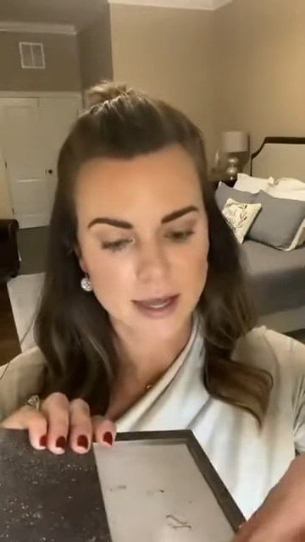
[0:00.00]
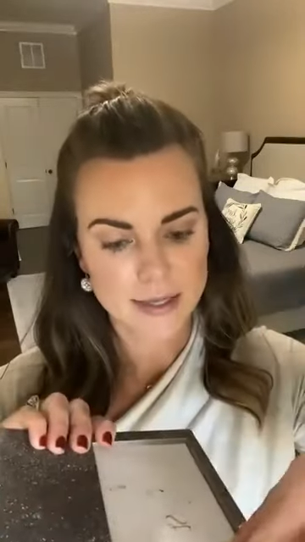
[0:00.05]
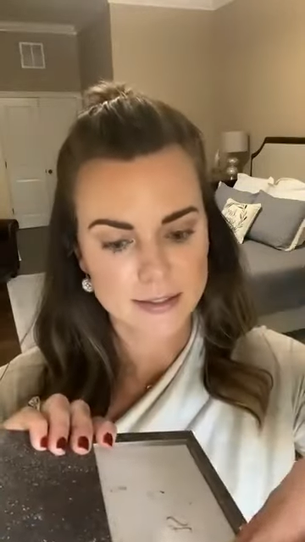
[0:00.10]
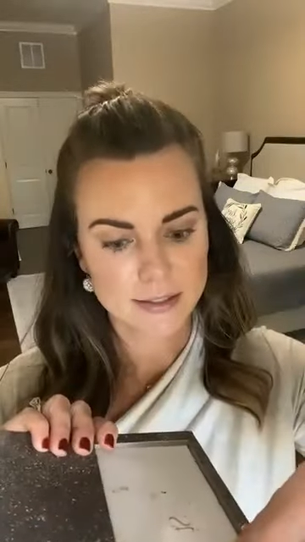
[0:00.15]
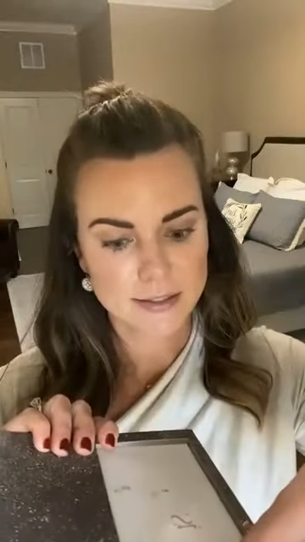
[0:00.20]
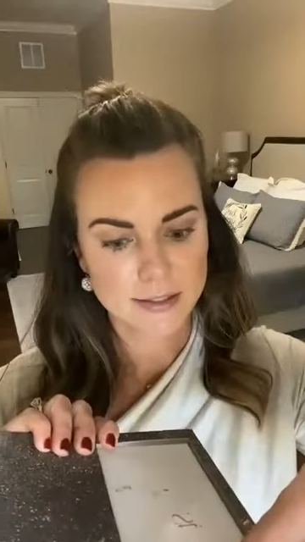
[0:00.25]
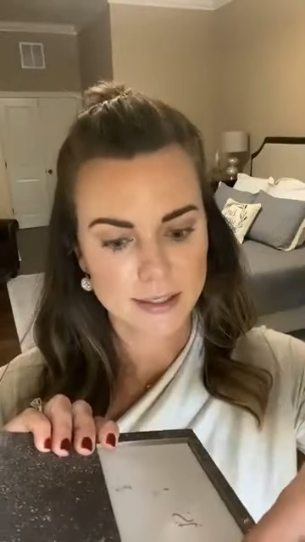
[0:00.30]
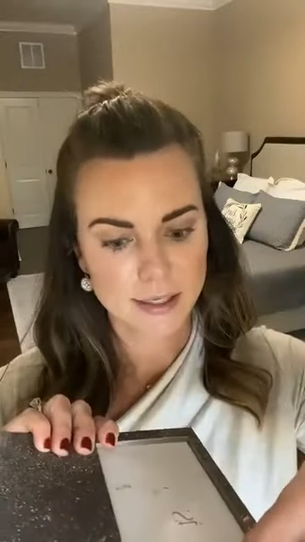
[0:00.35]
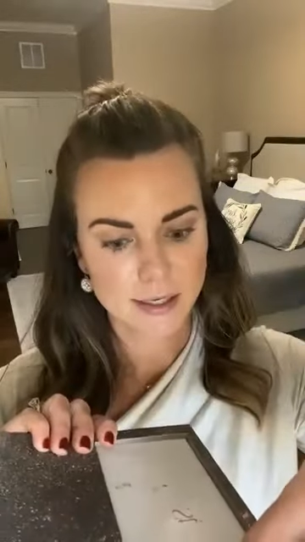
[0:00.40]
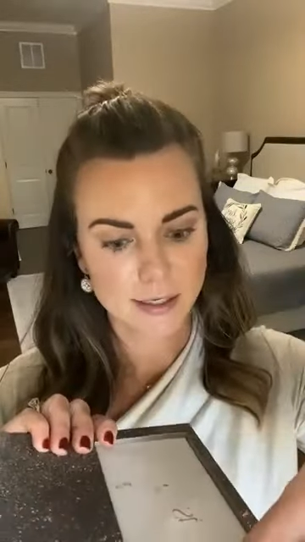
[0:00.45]
that's
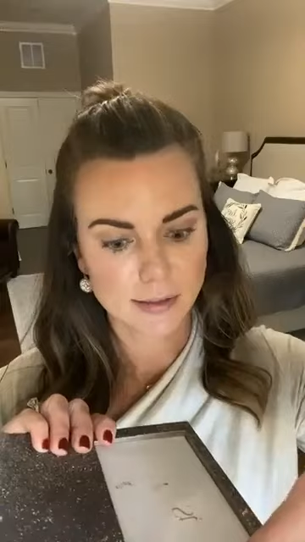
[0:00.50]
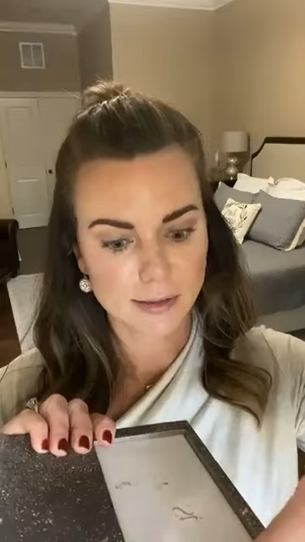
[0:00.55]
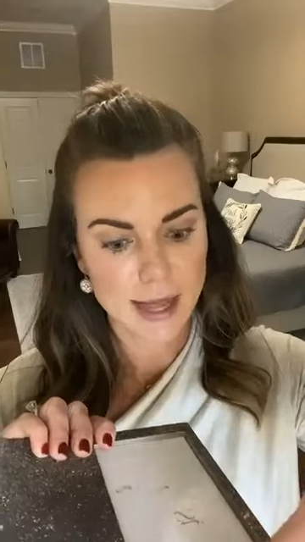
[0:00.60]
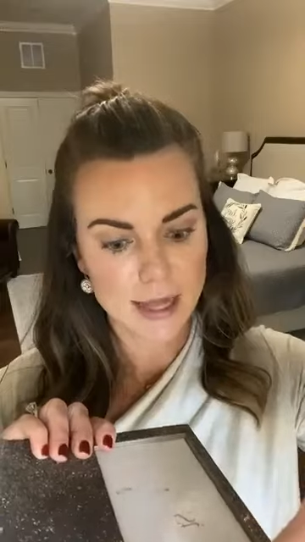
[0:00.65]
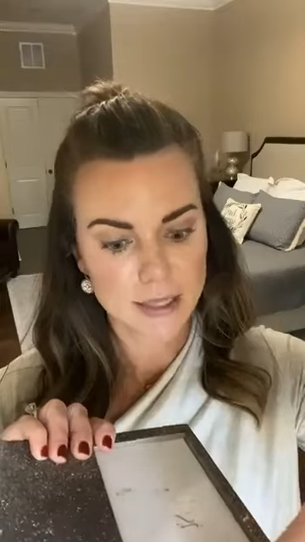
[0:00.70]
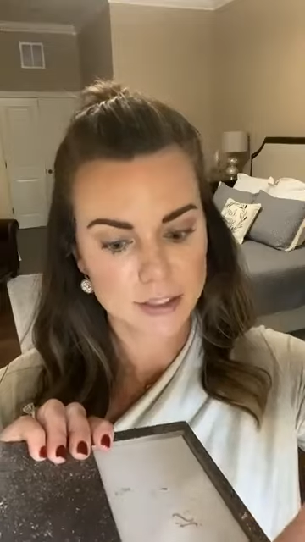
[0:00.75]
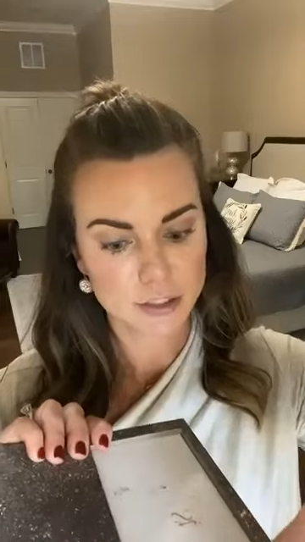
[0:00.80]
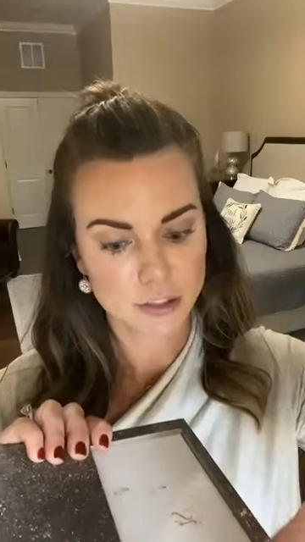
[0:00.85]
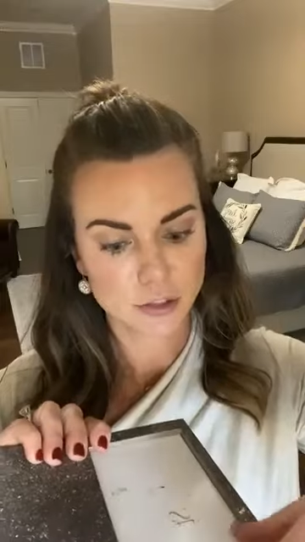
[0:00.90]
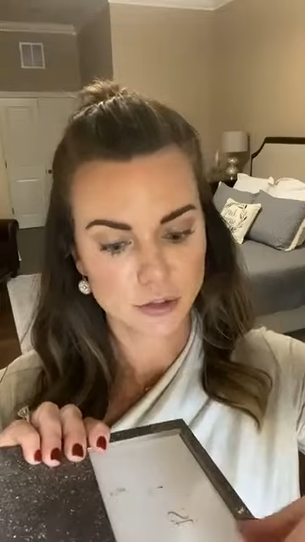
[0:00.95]
gonna
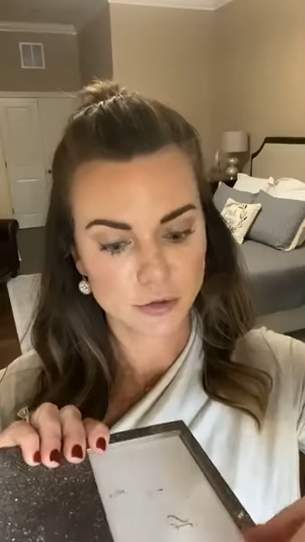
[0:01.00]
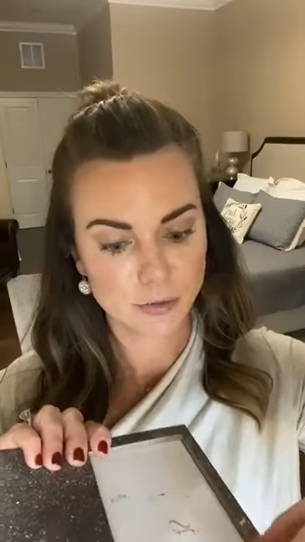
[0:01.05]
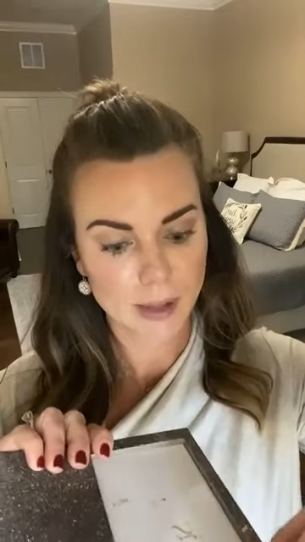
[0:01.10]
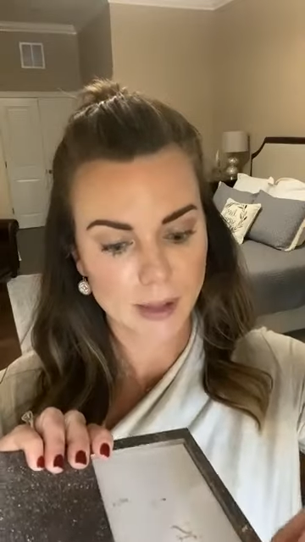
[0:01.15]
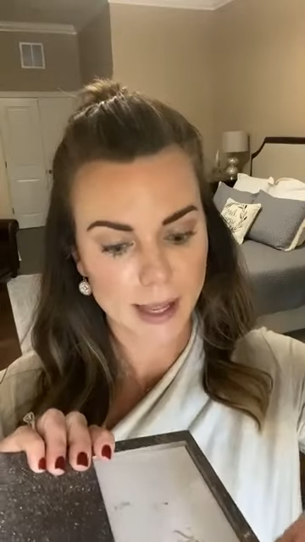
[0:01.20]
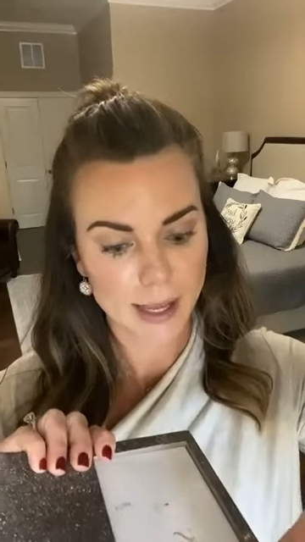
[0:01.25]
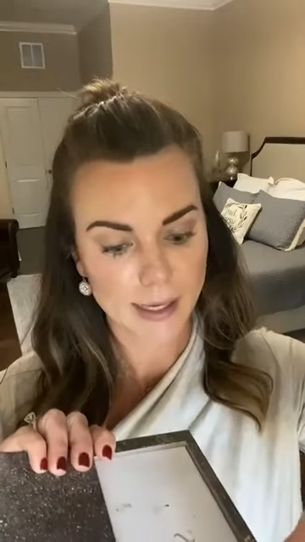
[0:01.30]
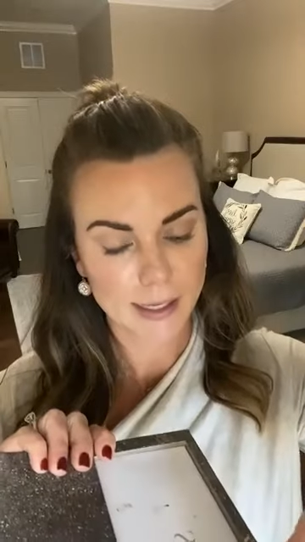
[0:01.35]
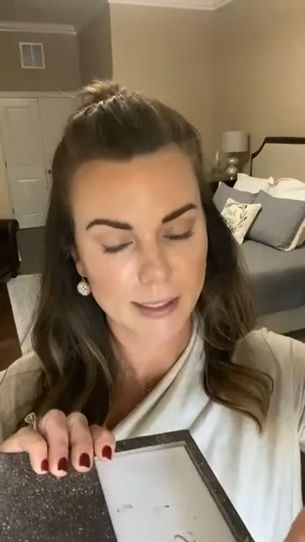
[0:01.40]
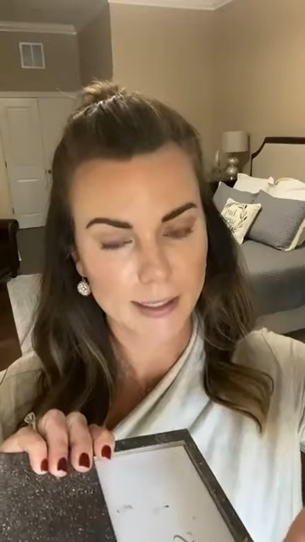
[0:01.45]
last you
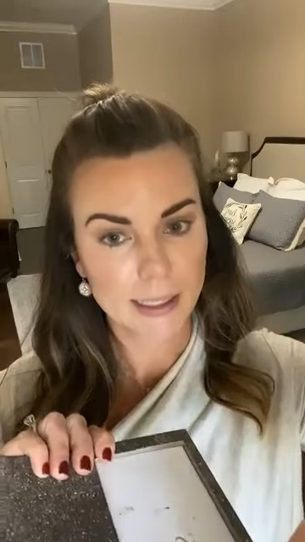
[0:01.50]
like